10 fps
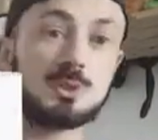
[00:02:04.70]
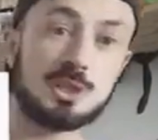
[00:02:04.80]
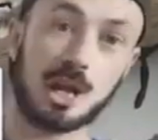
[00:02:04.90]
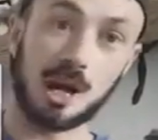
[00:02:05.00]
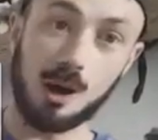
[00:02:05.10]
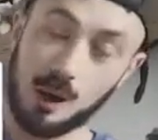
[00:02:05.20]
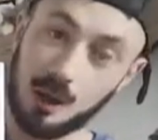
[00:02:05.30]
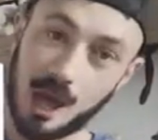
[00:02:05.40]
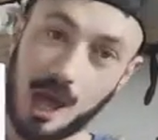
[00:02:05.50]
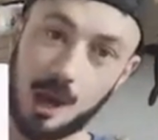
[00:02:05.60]
check all
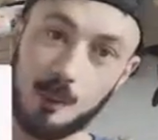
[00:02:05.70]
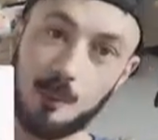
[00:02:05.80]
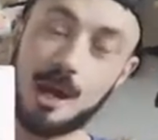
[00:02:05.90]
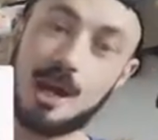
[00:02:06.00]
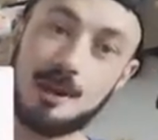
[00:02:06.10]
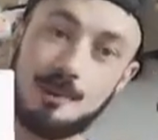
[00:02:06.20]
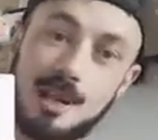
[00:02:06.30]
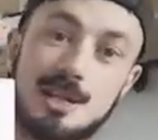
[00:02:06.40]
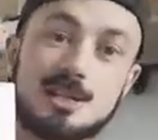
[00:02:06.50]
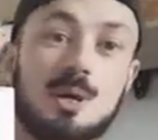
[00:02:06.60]
that out in a
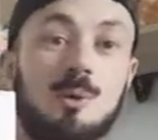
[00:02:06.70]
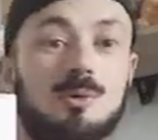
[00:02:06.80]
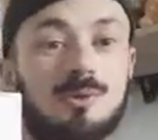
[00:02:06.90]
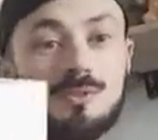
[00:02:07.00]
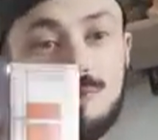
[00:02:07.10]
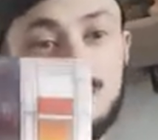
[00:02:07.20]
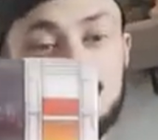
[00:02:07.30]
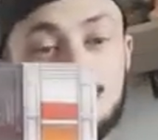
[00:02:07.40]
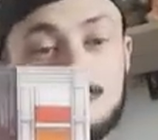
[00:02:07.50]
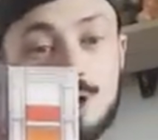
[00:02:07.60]
minute. So without
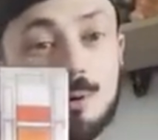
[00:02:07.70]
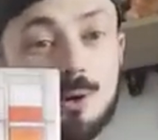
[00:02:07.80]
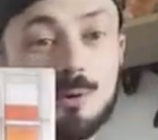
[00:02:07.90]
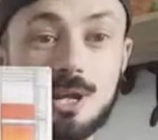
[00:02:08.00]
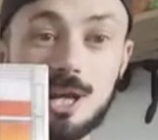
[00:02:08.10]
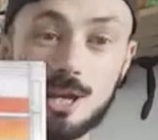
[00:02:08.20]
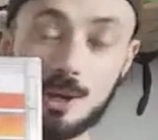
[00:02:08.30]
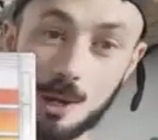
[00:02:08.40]
further ado, I'm going to get it